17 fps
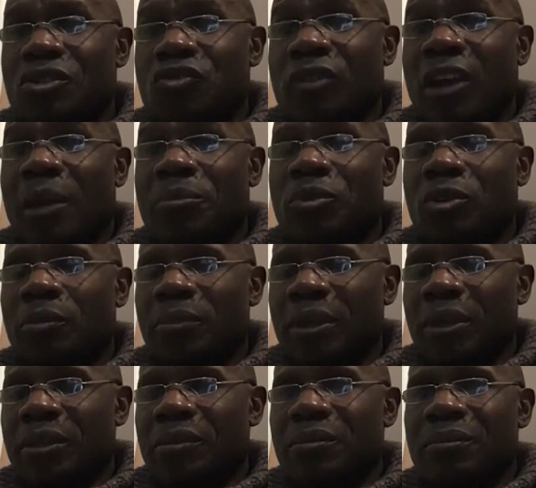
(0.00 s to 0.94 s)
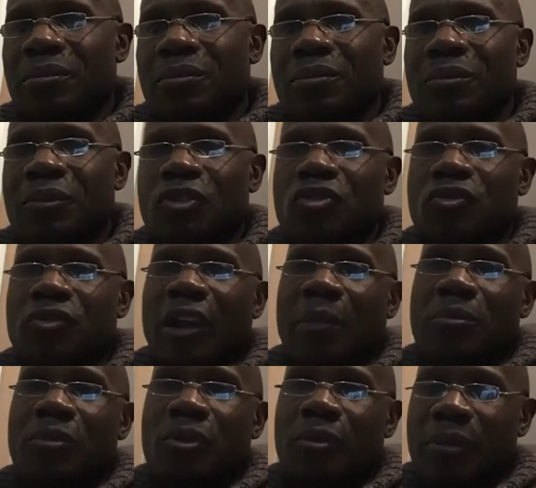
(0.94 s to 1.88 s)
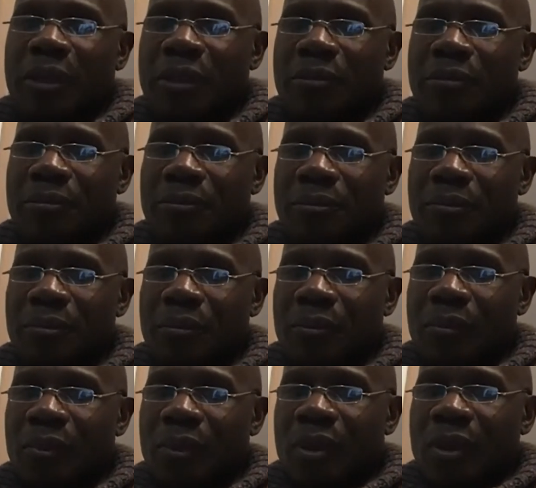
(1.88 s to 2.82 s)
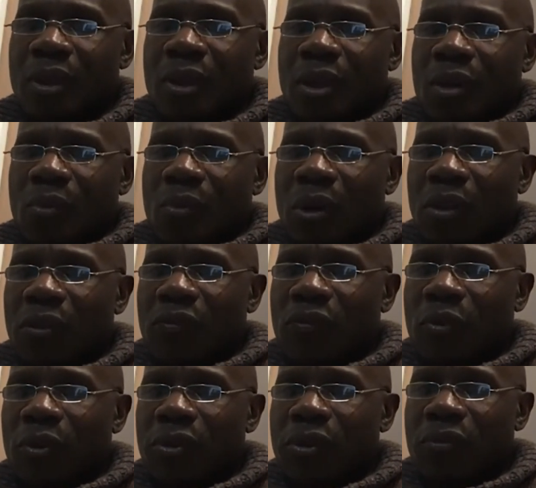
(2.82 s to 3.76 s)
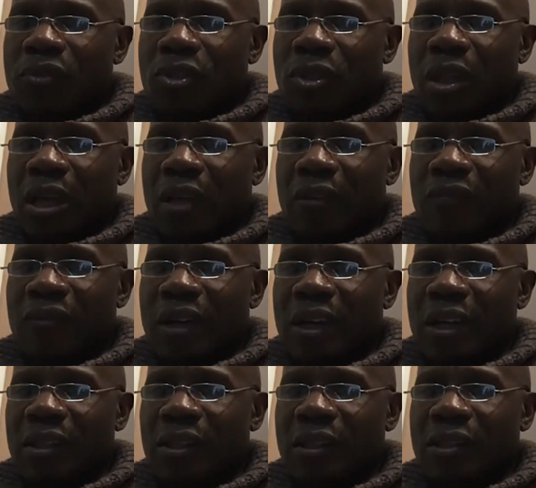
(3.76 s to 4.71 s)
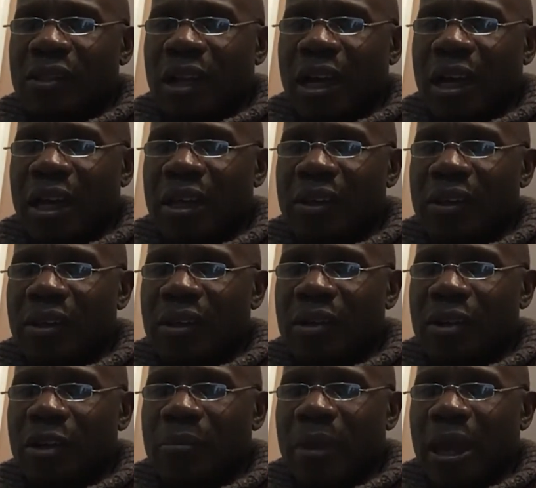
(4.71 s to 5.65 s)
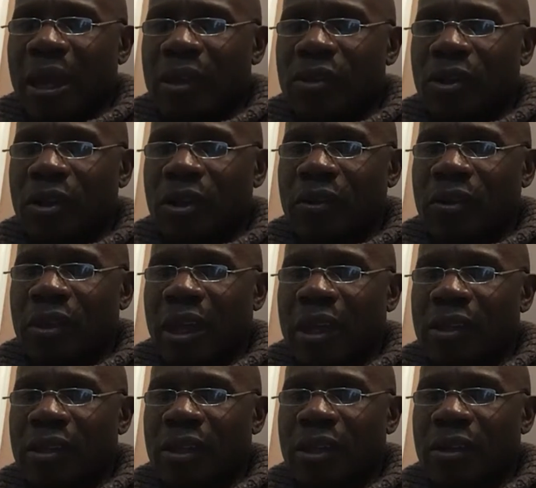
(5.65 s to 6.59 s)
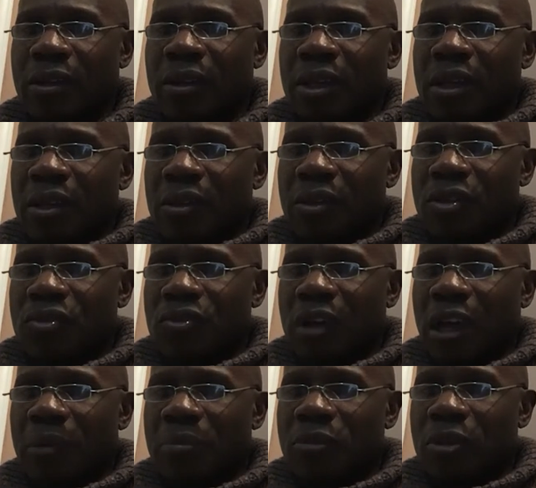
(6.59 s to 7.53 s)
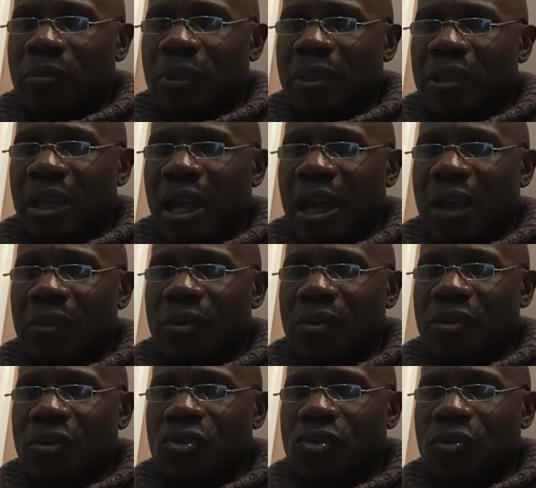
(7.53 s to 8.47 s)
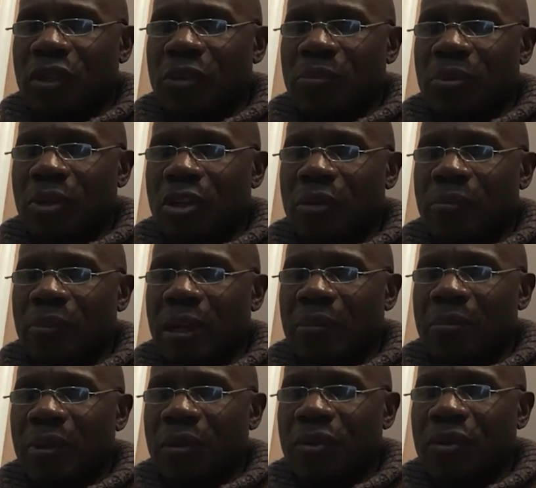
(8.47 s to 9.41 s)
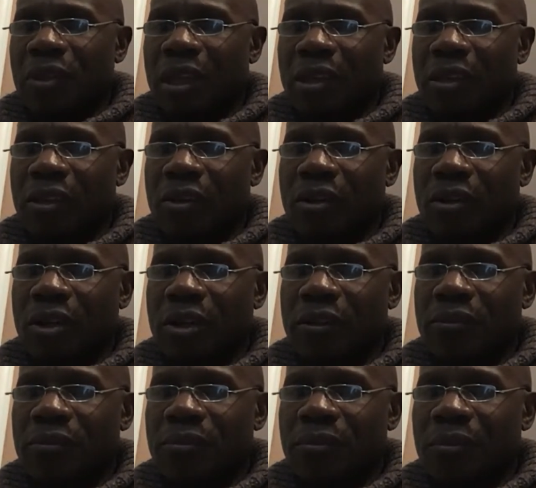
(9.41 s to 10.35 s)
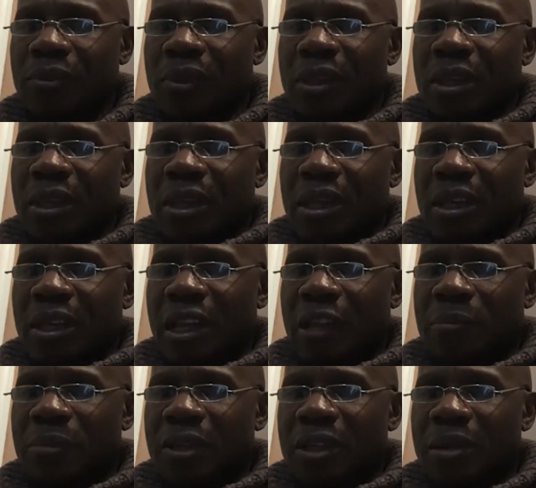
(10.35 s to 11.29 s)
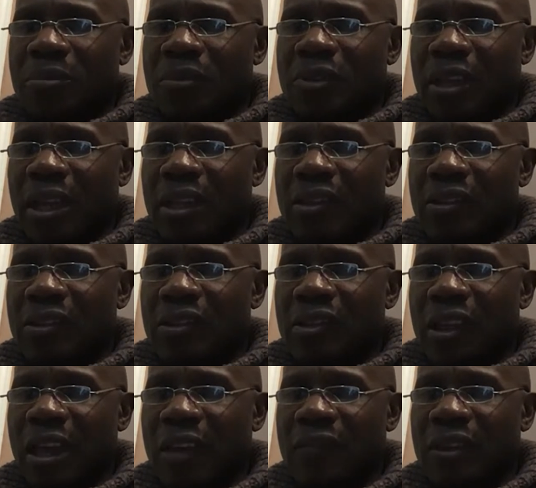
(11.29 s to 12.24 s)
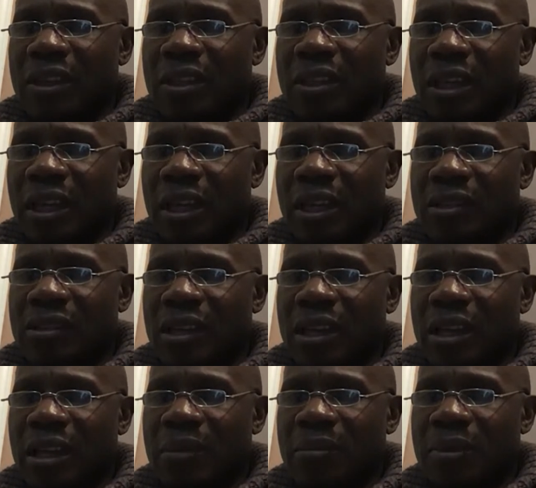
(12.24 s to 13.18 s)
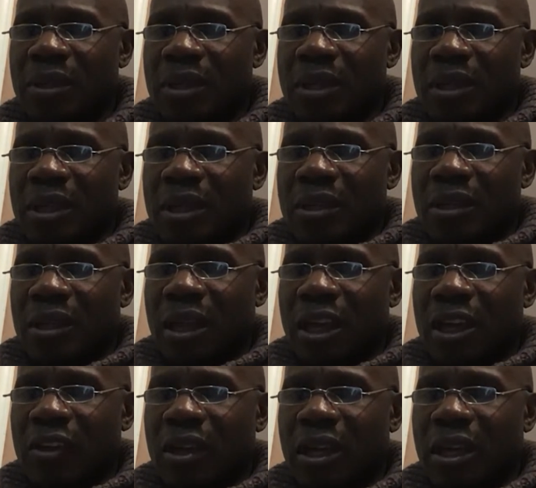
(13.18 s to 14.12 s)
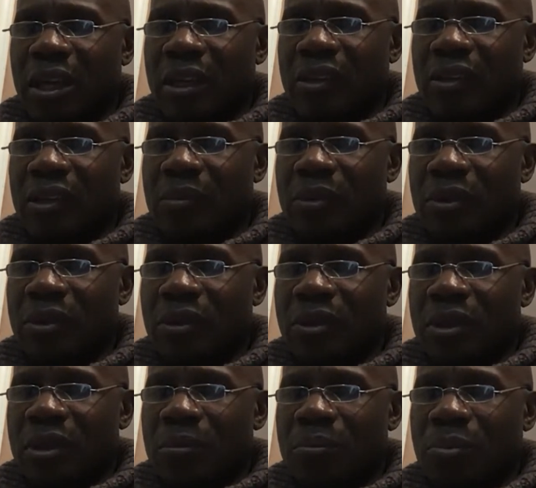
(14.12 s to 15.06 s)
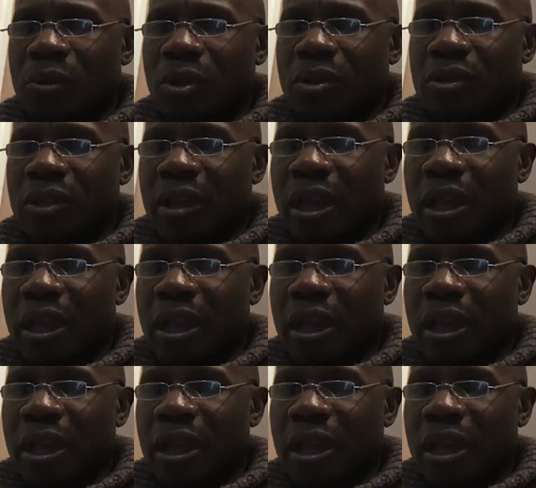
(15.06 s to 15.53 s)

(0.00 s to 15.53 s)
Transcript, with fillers: the shrapnel men. The shrapnel men. While the 4th of July finally died in our backyard that year, the shrapnel men gathered to drink below my mother's hanging garden. It had become dense, heavy nighttime, the air hazy with burnt